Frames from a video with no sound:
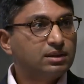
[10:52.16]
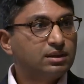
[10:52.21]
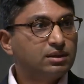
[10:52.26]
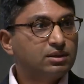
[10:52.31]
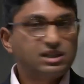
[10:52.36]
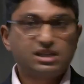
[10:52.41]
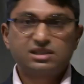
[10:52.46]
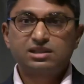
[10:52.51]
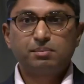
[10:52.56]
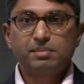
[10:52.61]

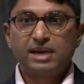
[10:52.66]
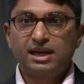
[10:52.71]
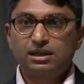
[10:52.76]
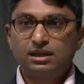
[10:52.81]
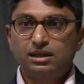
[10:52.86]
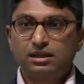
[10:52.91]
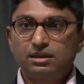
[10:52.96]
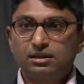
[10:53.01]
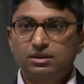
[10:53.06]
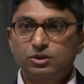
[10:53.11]
Does it
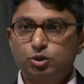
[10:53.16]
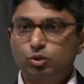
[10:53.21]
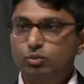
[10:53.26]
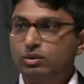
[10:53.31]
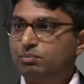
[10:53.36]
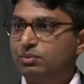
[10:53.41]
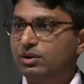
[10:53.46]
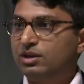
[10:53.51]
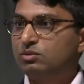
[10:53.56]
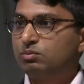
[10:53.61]
matter? Should we
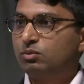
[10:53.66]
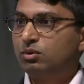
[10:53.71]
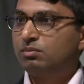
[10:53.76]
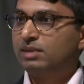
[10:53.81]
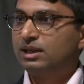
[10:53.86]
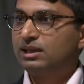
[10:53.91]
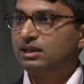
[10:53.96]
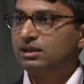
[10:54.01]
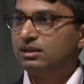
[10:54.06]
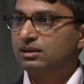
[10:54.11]
print more
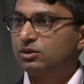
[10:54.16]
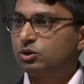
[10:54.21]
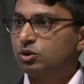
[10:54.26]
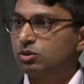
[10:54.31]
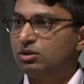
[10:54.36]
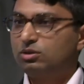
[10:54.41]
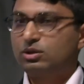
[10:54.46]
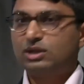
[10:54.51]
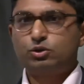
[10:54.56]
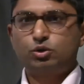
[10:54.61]
money? Should
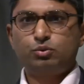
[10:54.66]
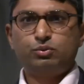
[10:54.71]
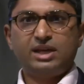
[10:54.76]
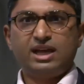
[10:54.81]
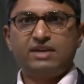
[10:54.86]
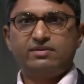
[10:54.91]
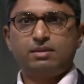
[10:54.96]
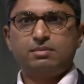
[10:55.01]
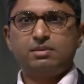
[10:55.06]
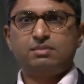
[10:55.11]
we
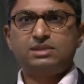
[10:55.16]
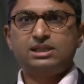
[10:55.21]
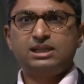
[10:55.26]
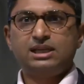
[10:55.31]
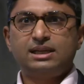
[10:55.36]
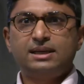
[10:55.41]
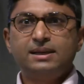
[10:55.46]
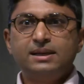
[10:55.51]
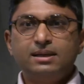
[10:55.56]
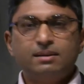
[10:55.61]
have
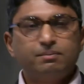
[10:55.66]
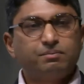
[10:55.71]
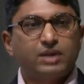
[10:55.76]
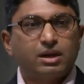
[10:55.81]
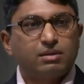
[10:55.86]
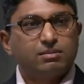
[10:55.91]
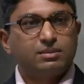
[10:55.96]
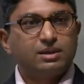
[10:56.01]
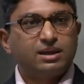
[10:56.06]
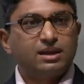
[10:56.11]
MMT?
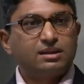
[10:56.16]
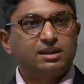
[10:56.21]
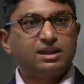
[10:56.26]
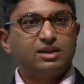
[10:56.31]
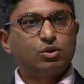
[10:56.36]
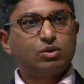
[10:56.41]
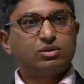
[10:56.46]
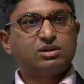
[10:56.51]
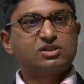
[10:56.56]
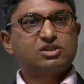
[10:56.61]
No, they're
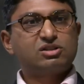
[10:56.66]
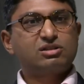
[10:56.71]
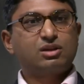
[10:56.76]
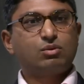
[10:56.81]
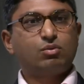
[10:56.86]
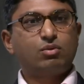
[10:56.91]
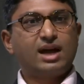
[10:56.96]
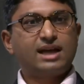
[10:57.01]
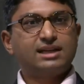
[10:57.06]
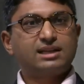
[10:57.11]
not necessarily the
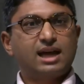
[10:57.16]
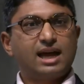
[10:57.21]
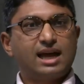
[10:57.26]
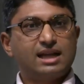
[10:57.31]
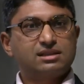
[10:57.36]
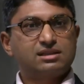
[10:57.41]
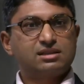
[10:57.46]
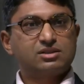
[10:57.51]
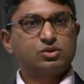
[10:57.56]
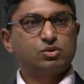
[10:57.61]
right
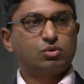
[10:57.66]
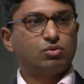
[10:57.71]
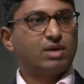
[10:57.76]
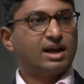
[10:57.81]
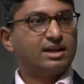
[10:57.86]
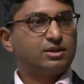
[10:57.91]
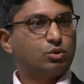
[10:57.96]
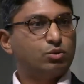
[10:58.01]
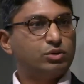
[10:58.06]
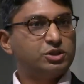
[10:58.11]
answers or
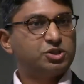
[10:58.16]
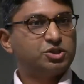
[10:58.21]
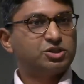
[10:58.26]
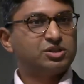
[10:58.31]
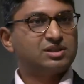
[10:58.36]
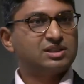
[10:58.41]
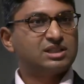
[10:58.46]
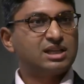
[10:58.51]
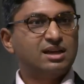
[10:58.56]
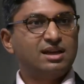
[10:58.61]
right
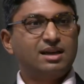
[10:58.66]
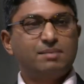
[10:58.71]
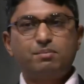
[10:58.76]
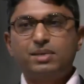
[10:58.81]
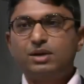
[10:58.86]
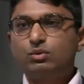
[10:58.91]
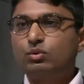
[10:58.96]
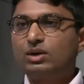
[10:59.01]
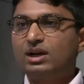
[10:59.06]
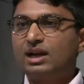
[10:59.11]
questions,
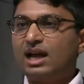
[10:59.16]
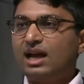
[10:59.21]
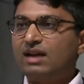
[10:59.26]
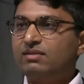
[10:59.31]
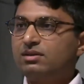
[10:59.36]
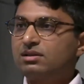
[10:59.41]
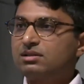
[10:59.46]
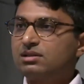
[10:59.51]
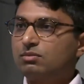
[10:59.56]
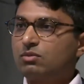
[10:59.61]
but we're
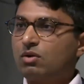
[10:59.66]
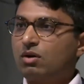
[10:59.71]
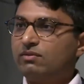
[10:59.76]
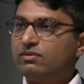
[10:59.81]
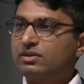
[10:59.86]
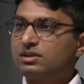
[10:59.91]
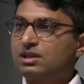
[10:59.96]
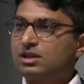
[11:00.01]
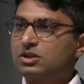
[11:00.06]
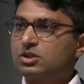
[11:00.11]
having some
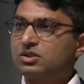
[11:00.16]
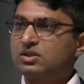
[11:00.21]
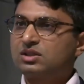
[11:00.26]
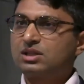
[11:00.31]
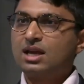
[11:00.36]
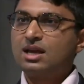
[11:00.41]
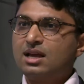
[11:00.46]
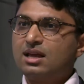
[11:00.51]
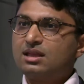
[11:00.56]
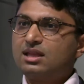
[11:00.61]
conversations
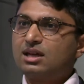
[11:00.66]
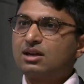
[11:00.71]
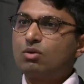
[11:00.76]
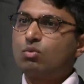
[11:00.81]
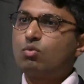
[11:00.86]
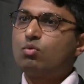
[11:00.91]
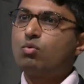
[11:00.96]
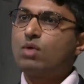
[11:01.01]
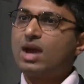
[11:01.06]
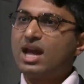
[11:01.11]
that are
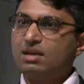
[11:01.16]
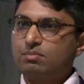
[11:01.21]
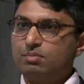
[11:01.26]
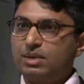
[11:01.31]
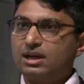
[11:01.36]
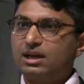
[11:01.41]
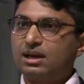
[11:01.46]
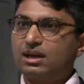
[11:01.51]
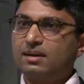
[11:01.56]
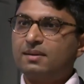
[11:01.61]
way
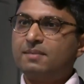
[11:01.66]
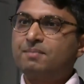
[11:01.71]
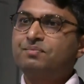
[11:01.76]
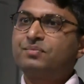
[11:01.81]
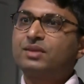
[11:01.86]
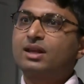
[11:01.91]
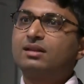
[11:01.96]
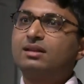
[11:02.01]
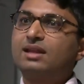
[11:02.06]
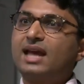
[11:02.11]
bigger.
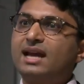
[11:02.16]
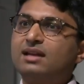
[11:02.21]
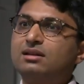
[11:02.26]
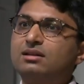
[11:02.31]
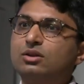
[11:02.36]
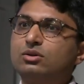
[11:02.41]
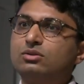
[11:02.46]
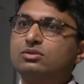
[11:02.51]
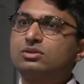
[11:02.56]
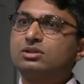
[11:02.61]
And
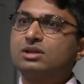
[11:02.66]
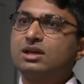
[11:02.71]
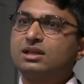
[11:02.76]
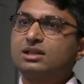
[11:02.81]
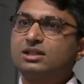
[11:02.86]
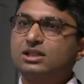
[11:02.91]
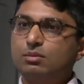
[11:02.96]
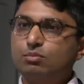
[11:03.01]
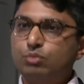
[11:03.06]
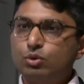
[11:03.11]
those
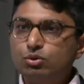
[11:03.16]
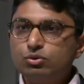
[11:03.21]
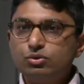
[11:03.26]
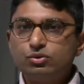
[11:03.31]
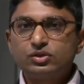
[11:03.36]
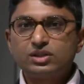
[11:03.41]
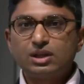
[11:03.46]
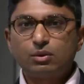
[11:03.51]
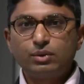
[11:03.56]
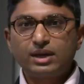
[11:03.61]

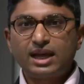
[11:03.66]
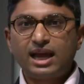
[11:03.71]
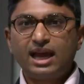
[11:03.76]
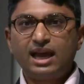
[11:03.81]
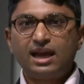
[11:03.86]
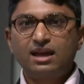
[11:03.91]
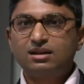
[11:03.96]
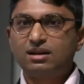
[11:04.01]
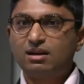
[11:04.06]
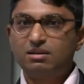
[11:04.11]
taboos that we
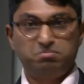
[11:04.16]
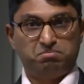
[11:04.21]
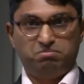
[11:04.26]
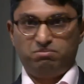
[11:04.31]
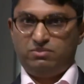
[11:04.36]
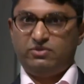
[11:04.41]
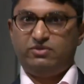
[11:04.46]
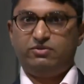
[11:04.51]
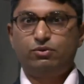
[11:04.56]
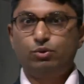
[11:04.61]
had
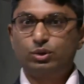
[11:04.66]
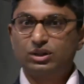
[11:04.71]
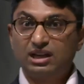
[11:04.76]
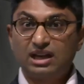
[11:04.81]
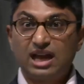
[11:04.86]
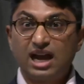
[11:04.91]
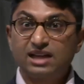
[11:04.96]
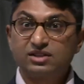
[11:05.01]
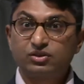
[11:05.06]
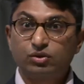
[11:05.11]
for the
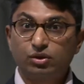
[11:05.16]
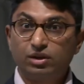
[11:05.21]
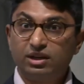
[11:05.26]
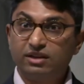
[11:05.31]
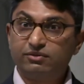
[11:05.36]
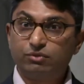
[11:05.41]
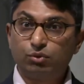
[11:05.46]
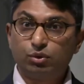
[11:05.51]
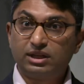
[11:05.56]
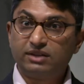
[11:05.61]
last 30,
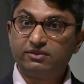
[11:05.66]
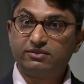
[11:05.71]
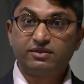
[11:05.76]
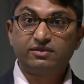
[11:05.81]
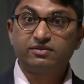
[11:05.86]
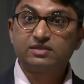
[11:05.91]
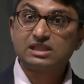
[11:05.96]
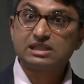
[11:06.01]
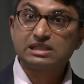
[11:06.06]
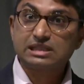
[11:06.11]
40,
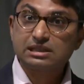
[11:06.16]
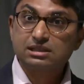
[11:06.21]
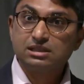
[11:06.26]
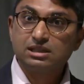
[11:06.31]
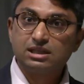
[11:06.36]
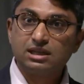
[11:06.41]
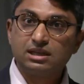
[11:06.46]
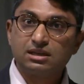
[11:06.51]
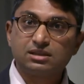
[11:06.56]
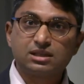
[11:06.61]
50, 60
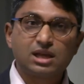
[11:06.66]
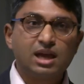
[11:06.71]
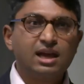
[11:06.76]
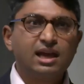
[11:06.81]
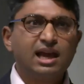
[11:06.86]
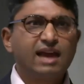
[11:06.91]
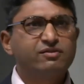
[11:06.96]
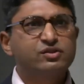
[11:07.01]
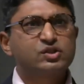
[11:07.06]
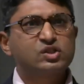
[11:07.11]
years
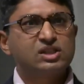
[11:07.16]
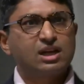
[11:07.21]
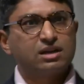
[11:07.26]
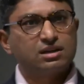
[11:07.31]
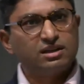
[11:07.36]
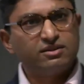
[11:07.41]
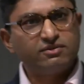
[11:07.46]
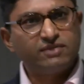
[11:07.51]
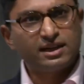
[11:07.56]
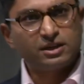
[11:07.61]
have
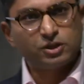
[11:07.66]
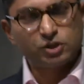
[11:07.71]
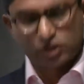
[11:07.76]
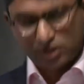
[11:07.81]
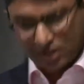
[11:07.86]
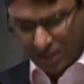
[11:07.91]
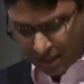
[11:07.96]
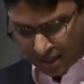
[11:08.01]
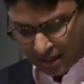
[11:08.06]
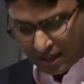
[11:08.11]
suddenly vanished.
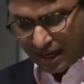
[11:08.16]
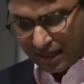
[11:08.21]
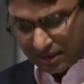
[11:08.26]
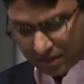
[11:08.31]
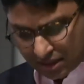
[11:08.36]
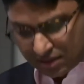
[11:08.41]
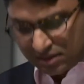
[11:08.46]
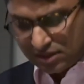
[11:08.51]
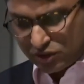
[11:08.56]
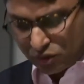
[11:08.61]
And
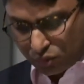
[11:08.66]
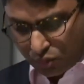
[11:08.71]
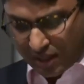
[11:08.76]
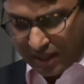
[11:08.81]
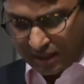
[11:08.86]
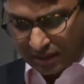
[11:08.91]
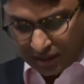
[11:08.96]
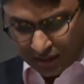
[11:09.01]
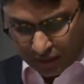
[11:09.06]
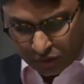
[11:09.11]
this is
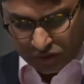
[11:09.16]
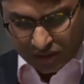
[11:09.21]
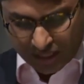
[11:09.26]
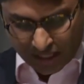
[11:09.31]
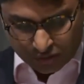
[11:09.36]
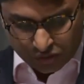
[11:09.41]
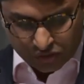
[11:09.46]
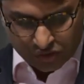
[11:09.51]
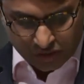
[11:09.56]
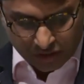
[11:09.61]
when you start
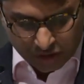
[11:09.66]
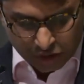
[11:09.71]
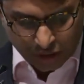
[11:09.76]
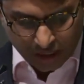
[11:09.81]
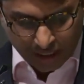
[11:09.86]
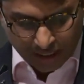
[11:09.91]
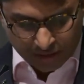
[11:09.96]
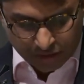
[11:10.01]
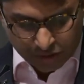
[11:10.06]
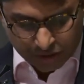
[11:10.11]
to see
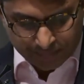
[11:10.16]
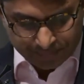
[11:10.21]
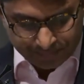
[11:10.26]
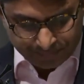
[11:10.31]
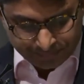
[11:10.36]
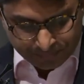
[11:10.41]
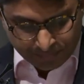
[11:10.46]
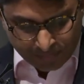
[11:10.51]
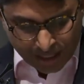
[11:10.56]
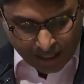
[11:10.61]
change.
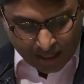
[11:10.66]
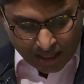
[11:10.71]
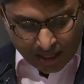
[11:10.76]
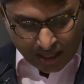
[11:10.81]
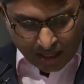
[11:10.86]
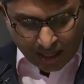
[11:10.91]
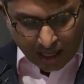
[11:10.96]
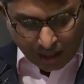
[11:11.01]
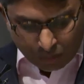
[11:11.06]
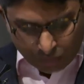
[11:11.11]

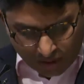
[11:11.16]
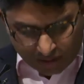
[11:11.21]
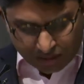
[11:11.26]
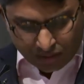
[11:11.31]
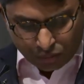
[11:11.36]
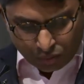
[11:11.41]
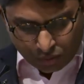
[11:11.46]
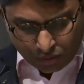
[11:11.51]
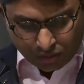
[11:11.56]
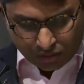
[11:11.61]
Around the
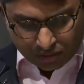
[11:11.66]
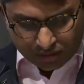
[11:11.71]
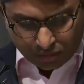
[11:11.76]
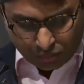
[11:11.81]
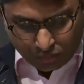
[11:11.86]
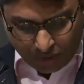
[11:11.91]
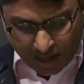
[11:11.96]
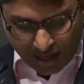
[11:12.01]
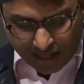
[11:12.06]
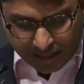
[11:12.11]
world, the
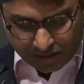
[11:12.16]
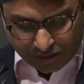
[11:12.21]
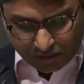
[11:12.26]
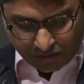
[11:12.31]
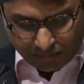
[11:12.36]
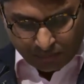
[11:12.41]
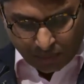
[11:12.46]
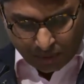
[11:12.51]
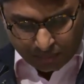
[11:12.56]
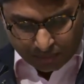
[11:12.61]
rise
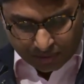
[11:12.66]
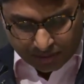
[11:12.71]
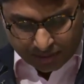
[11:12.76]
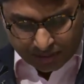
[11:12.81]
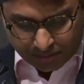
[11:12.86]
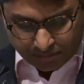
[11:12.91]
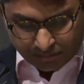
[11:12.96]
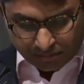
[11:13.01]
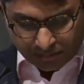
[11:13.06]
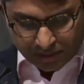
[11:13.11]
of
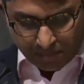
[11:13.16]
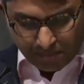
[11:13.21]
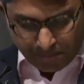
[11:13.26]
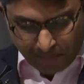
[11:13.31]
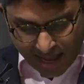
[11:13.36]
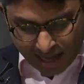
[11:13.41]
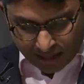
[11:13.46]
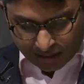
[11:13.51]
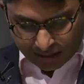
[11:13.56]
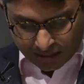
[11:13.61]
populism, the
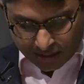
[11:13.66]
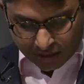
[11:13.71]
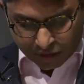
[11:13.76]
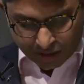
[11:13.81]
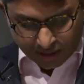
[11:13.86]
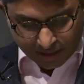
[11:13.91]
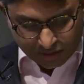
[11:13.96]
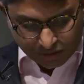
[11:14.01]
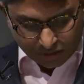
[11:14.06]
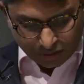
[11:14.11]
backlash
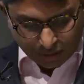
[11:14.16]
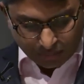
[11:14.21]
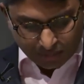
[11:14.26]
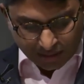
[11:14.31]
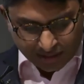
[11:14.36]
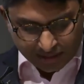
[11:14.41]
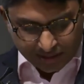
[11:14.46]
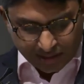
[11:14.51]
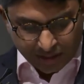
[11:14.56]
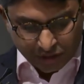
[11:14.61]
against
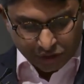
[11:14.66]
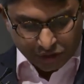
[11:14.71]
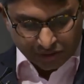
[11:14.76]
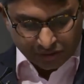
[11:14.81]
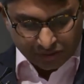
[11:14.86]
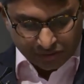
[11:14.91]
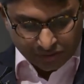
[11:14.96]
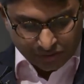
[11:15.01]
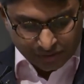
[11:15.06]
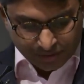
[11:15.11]

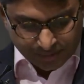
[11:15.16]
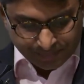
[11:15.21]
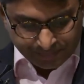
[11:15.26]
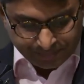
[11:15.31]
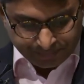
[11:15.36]
globalizations,